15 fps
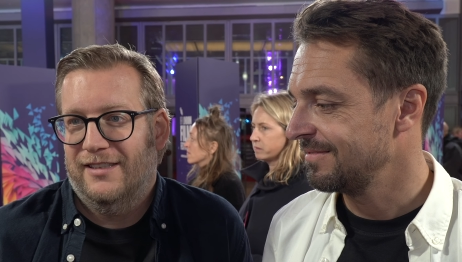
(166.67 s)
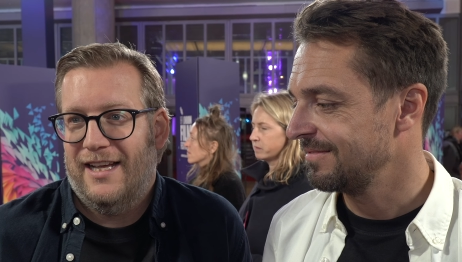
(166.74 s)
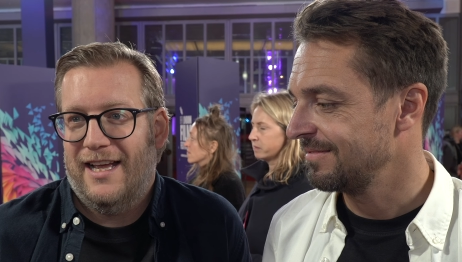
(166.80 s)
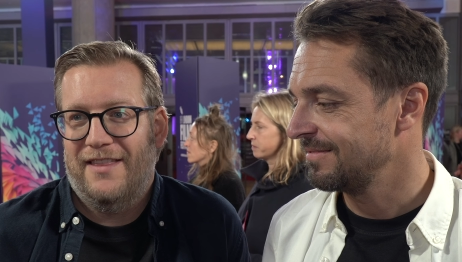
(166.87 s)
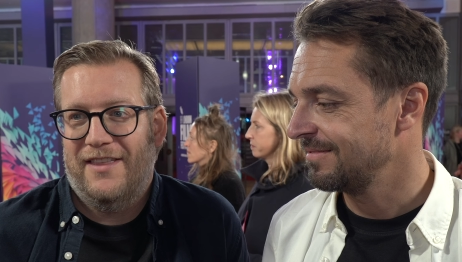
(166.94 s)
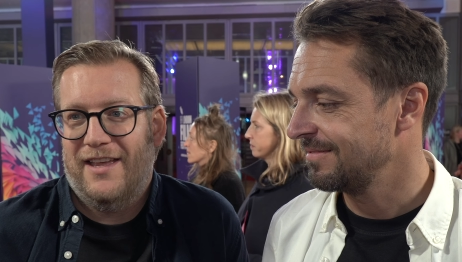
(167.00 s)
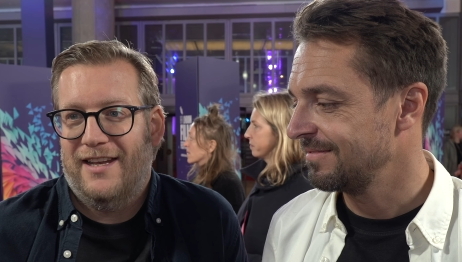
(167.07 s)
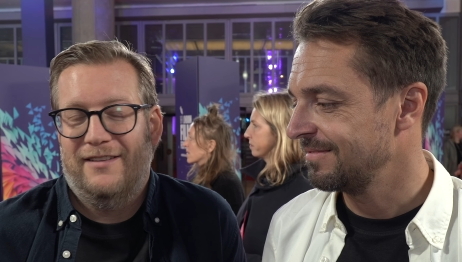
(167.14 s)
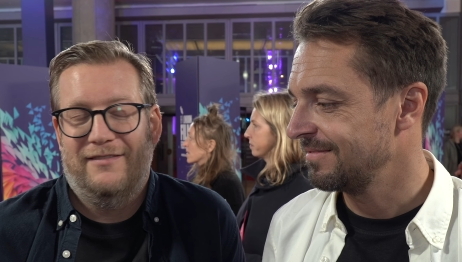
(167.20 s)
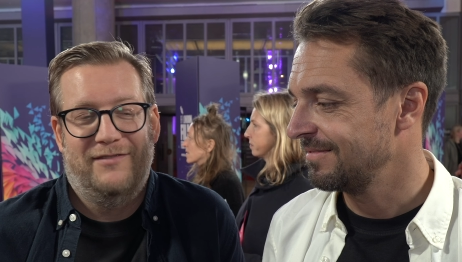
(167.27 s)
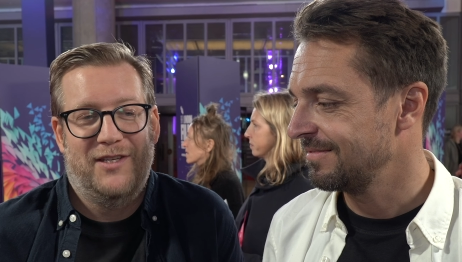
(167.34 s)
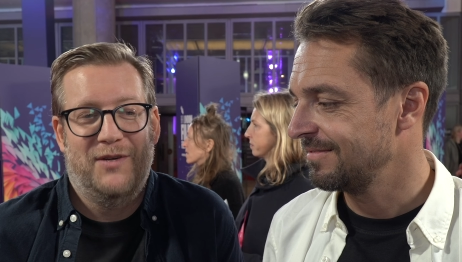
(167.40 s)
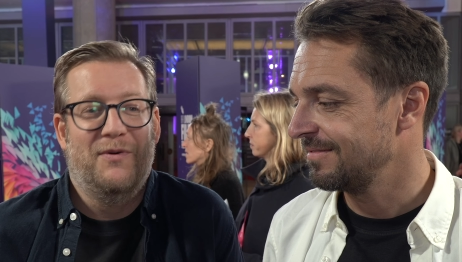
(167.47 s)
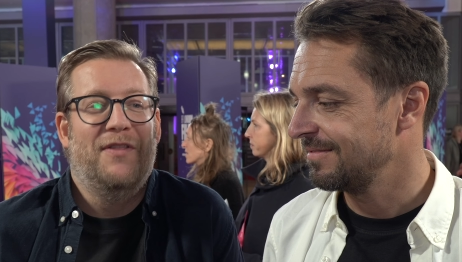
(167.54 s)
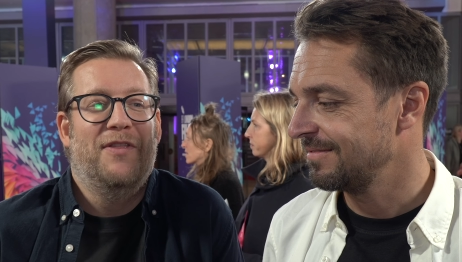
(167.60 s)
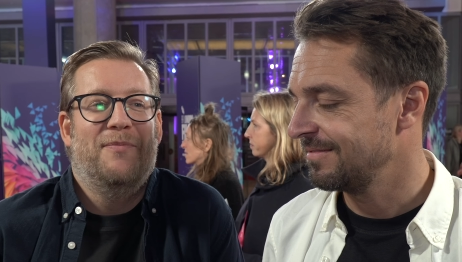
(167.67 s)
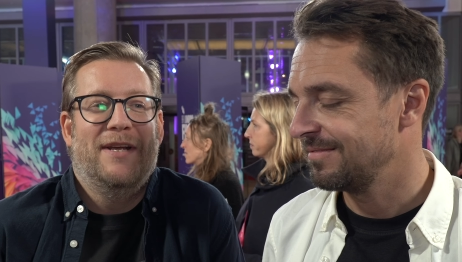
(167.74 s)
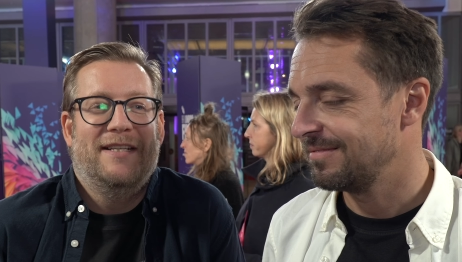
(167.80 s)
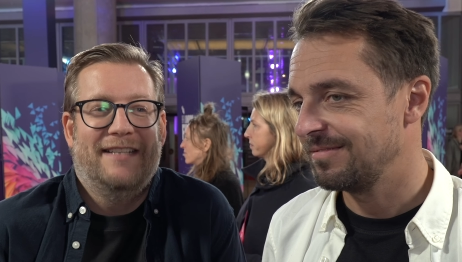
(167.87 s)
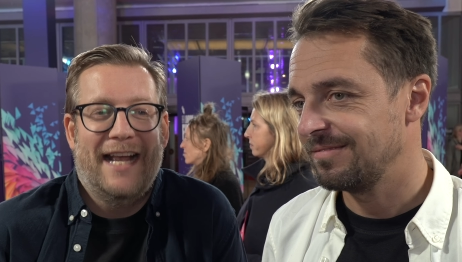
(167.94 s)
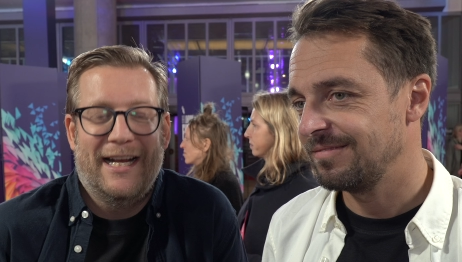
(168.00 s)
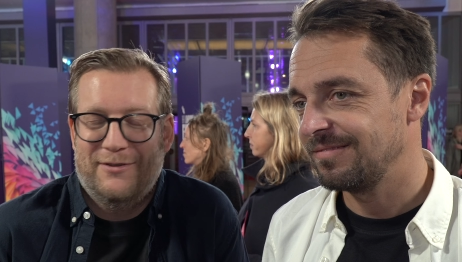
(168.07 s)
Speaker 1: and then she won the
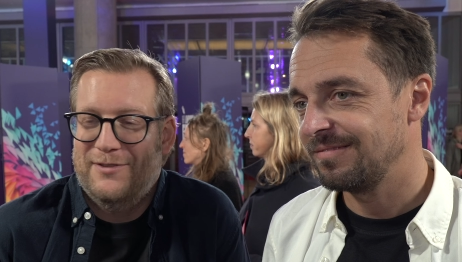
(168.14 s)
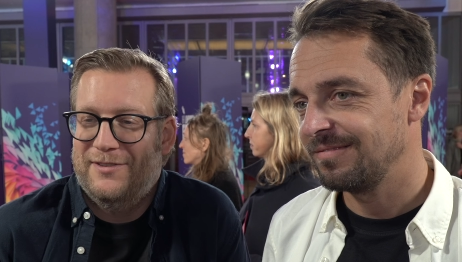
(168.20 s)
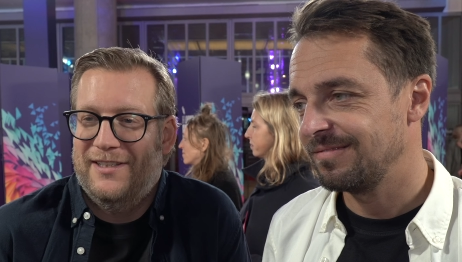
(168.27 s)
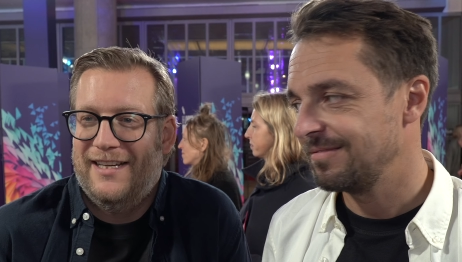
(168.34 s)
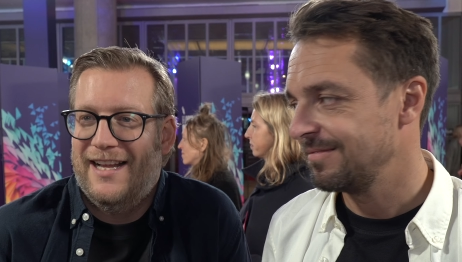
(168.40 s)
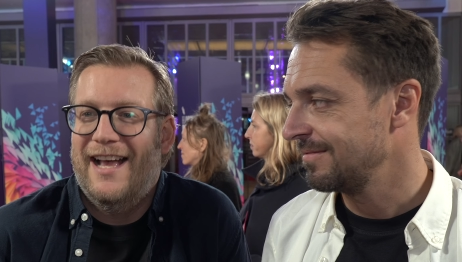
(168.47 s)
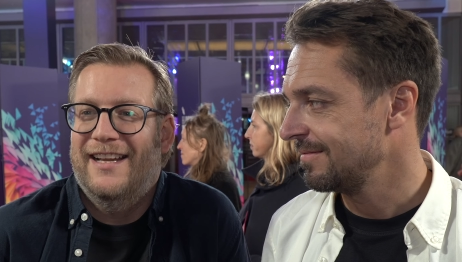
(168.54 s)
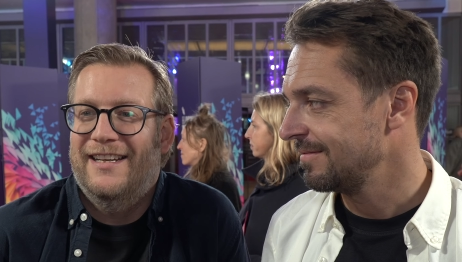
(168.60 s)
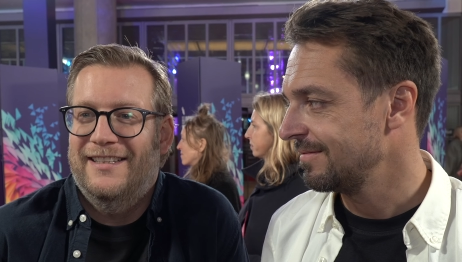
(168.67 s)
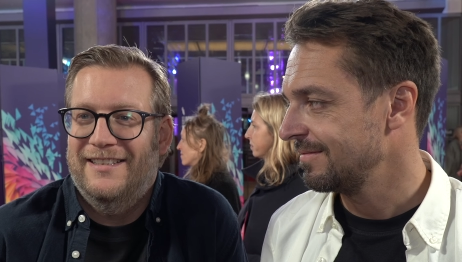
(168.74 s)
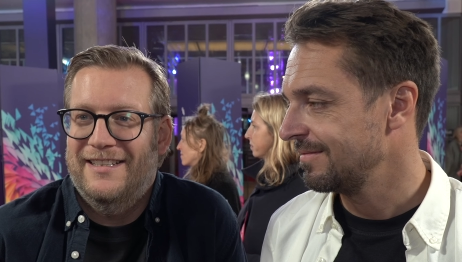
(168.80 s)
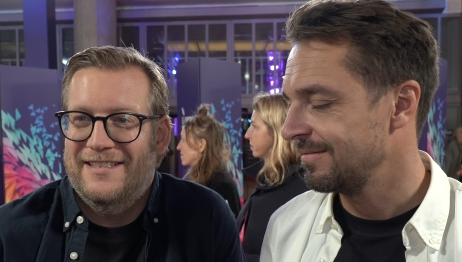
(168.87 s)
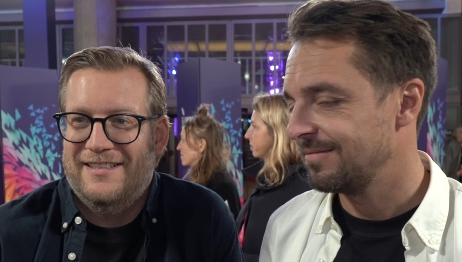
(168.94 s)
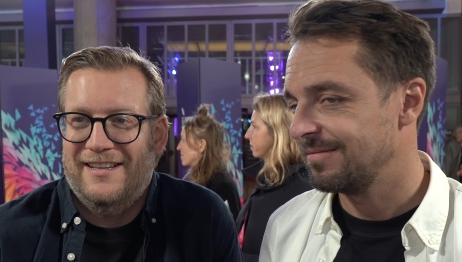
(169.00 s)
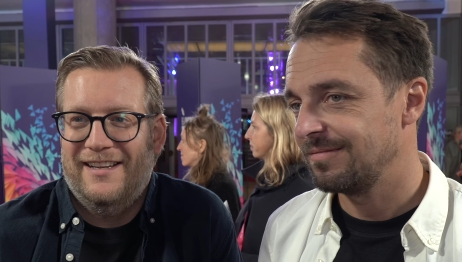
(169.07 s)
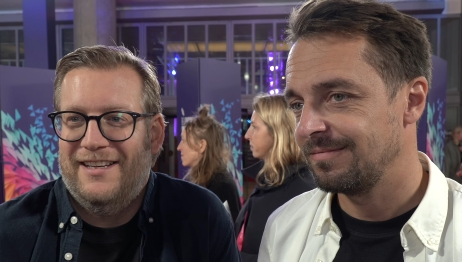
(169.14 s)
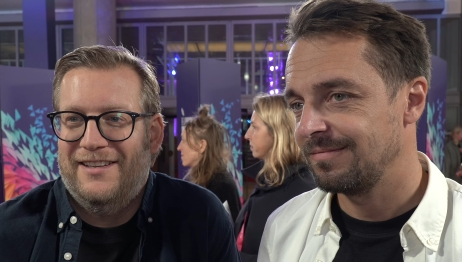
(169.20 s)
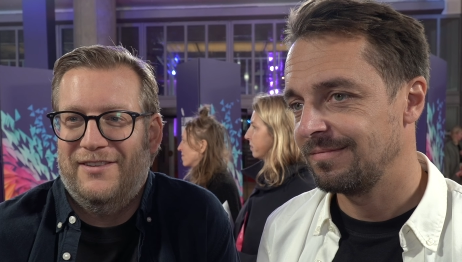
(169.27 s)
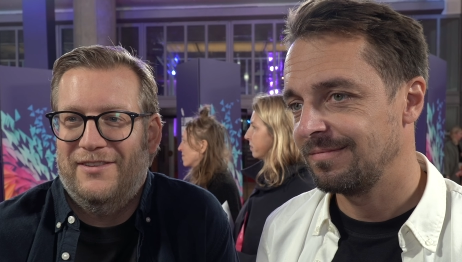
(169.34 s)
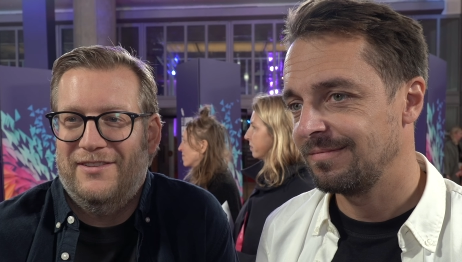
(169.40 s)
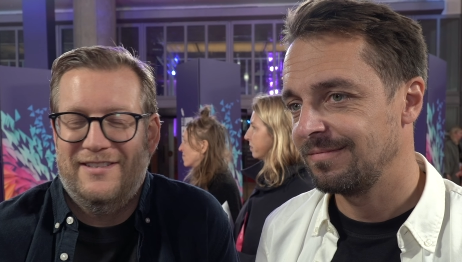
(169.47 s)
best actress in Cannes. It's like a